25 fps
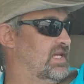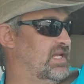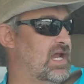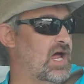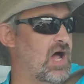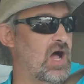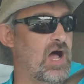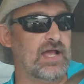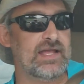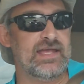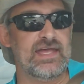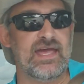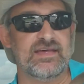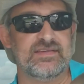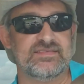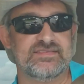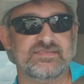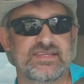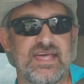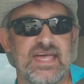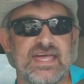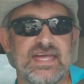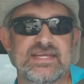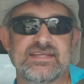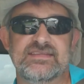I guess
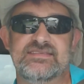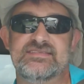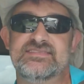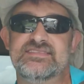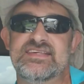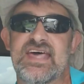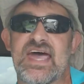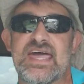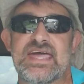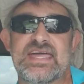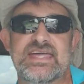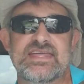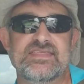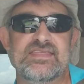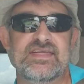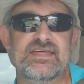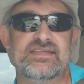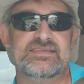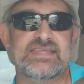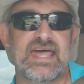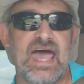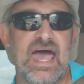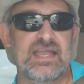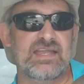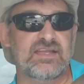they say
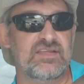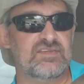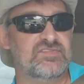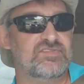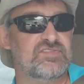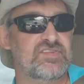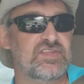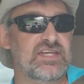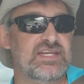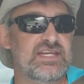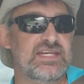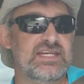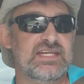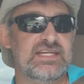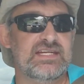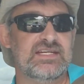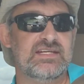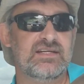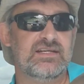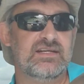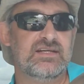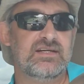that is the